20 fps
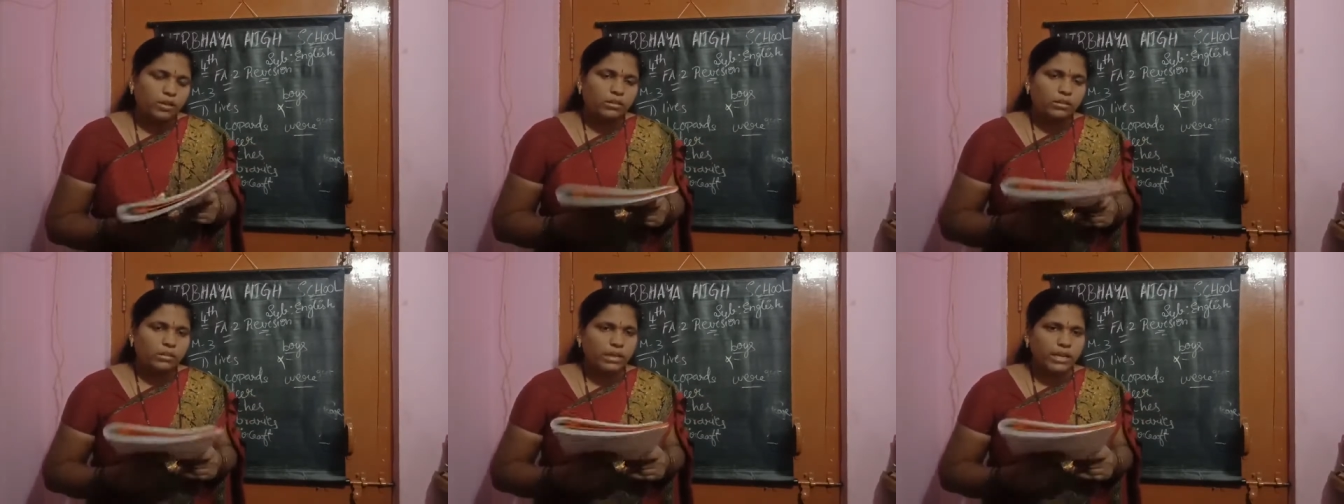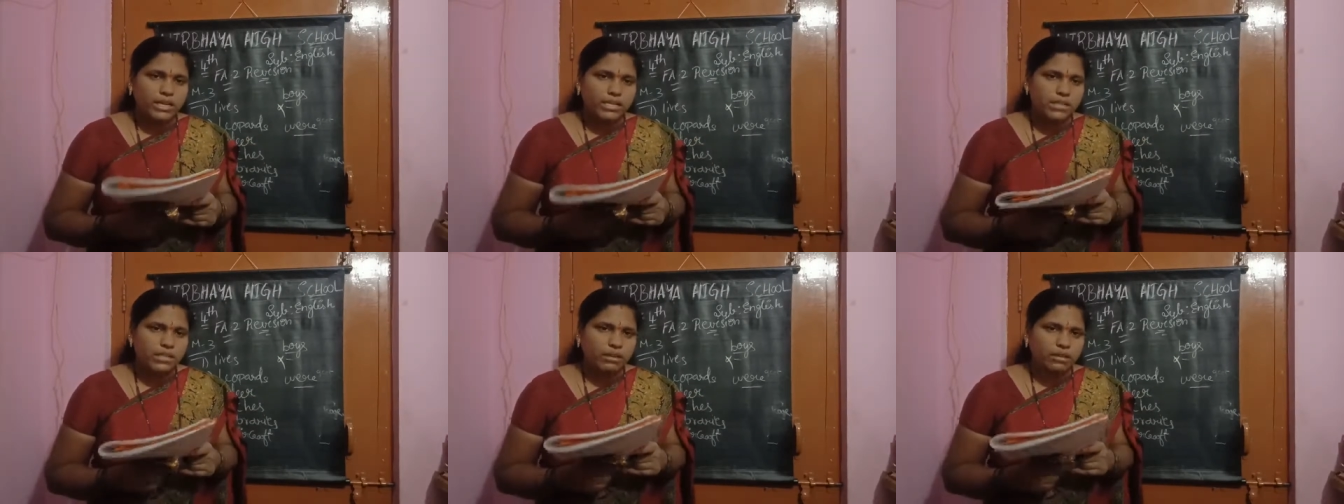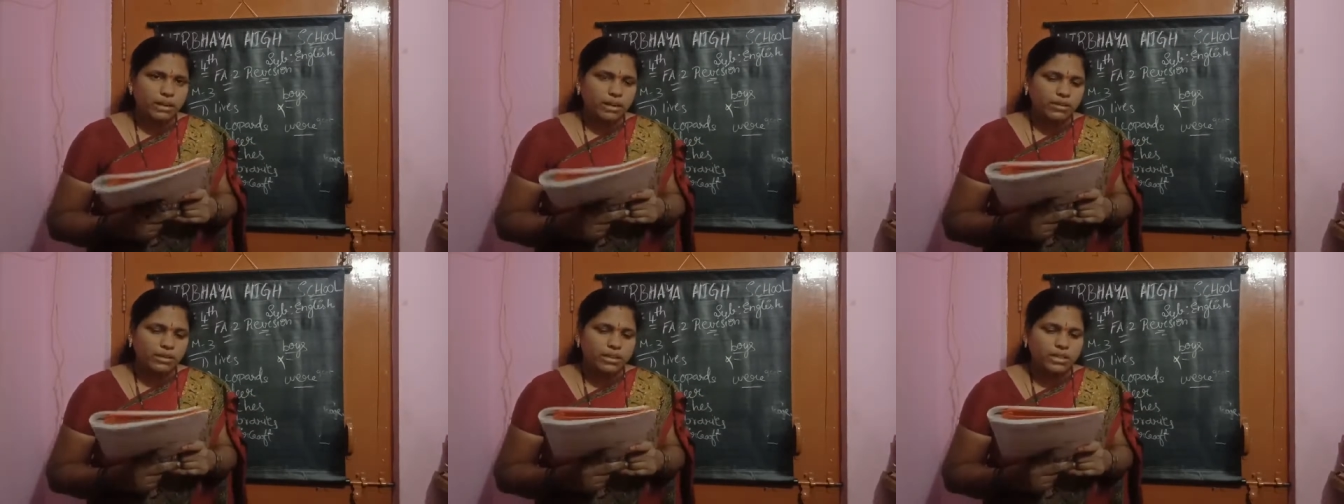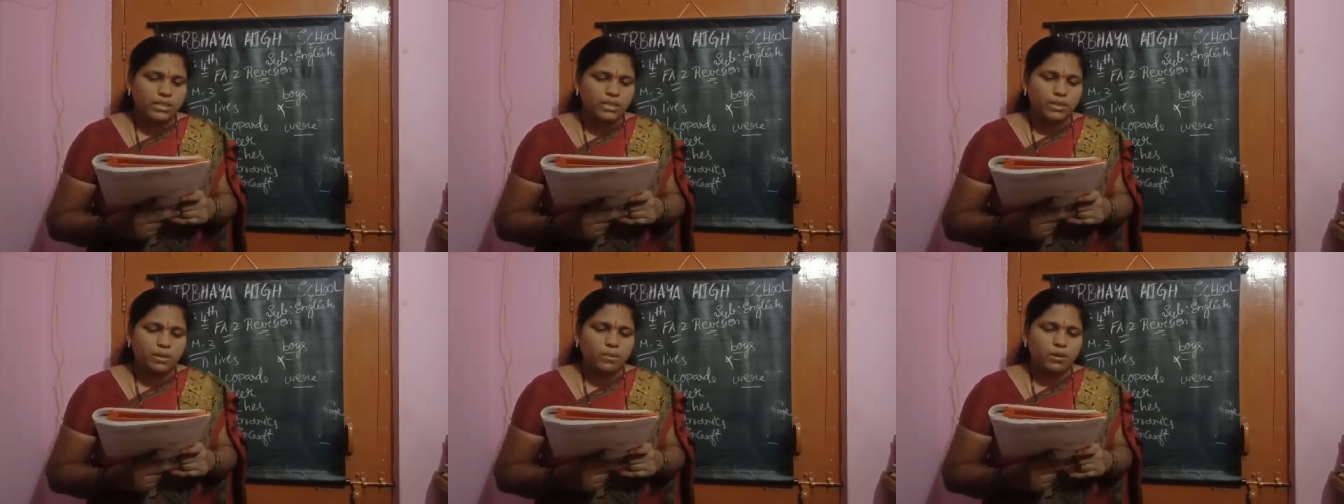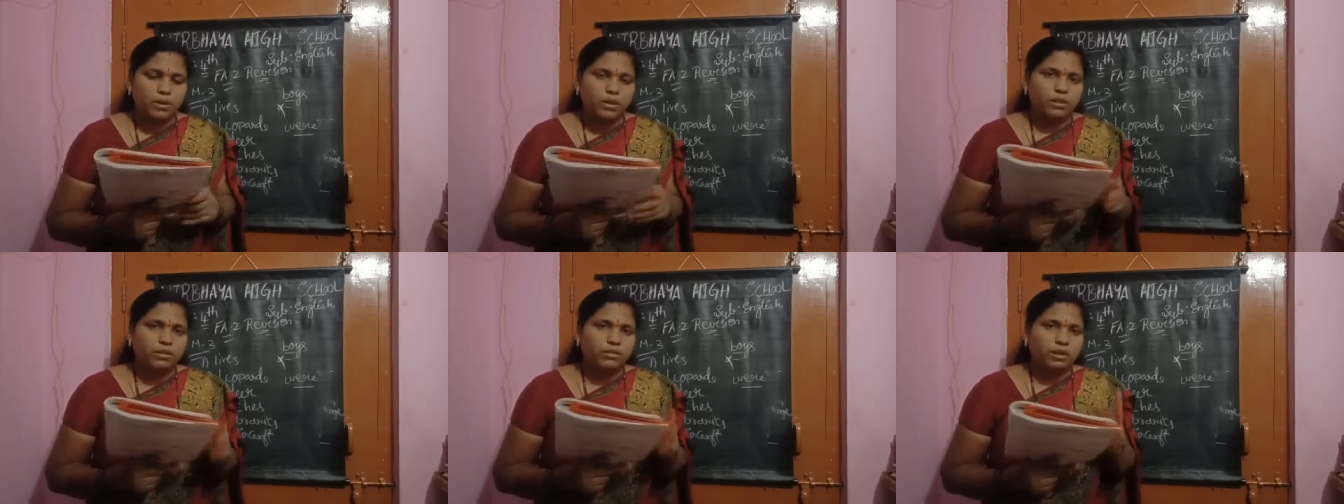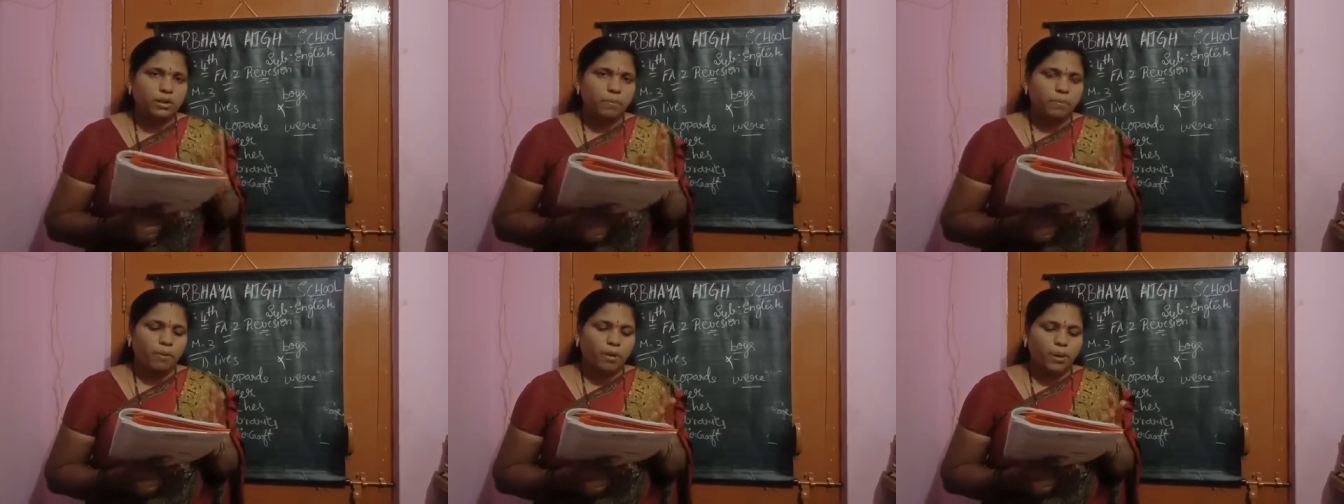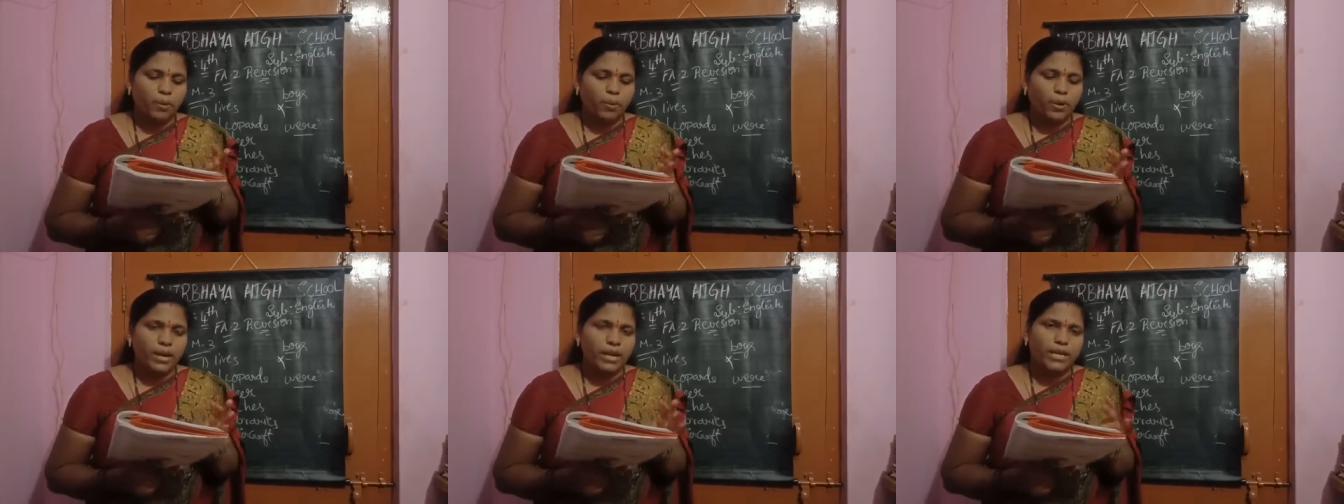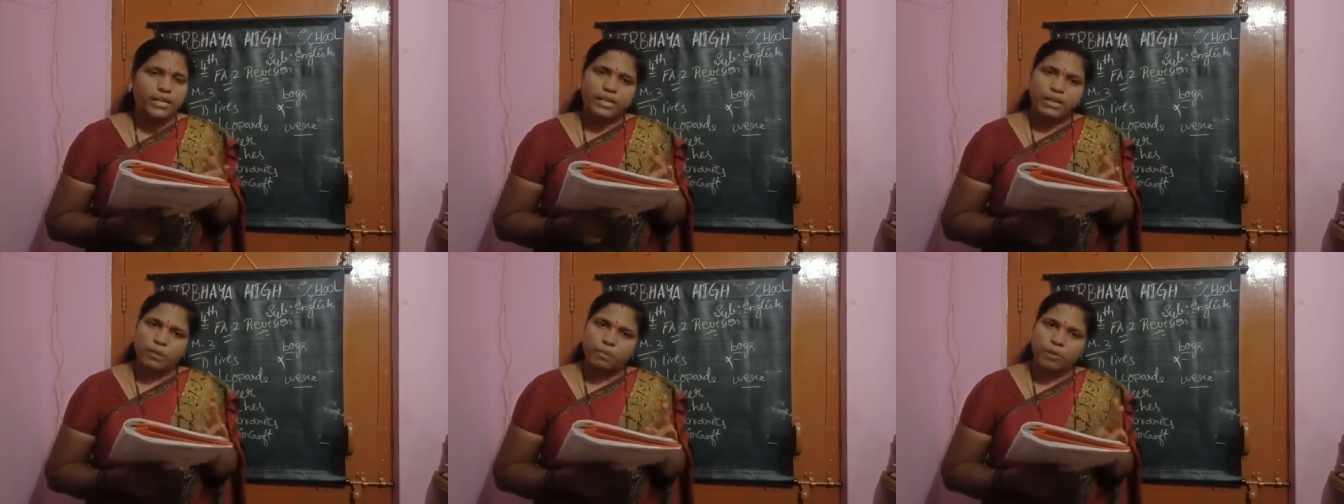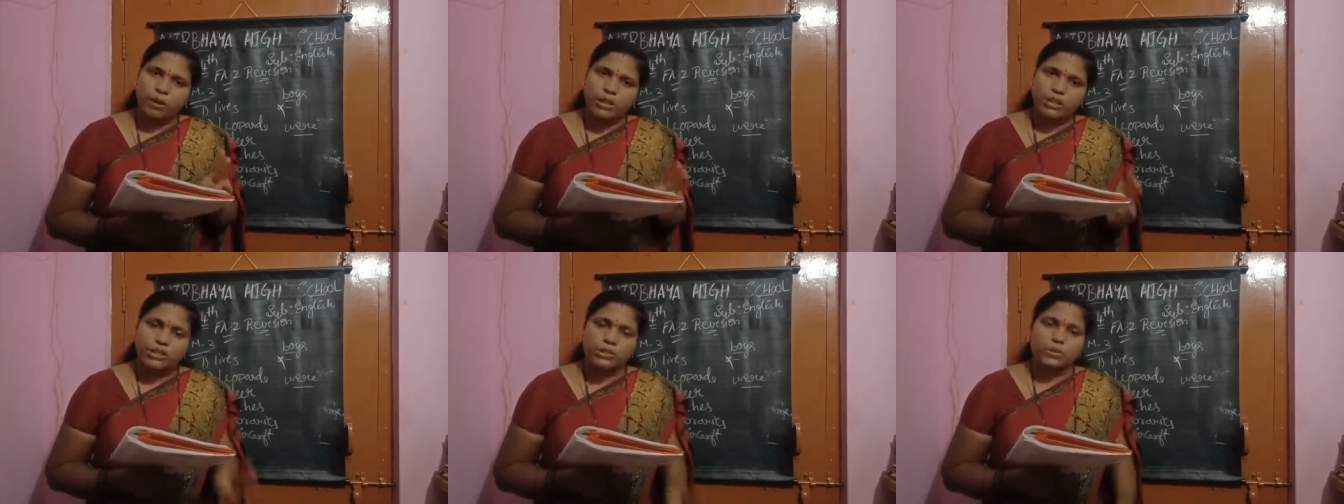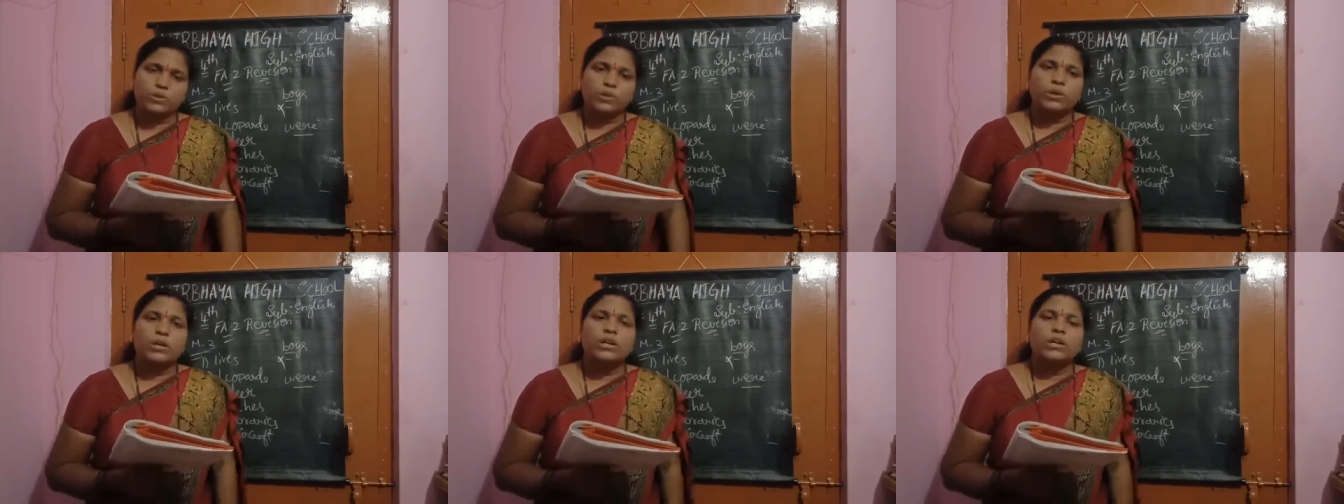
Yes children, this is about your 3.1 and 3.2.